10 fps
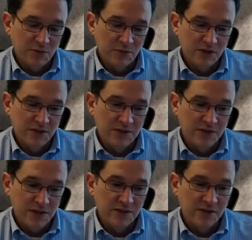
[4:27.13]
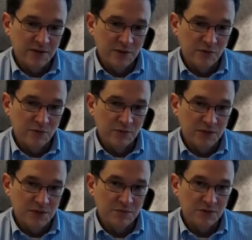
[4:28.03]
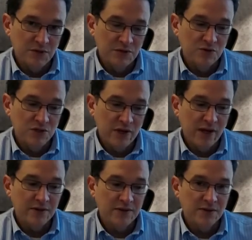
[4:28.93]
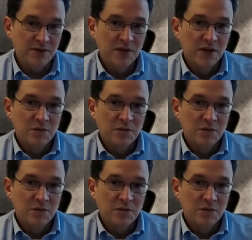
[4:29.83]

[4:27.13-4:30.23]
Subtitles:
I really think that there will be some huge tax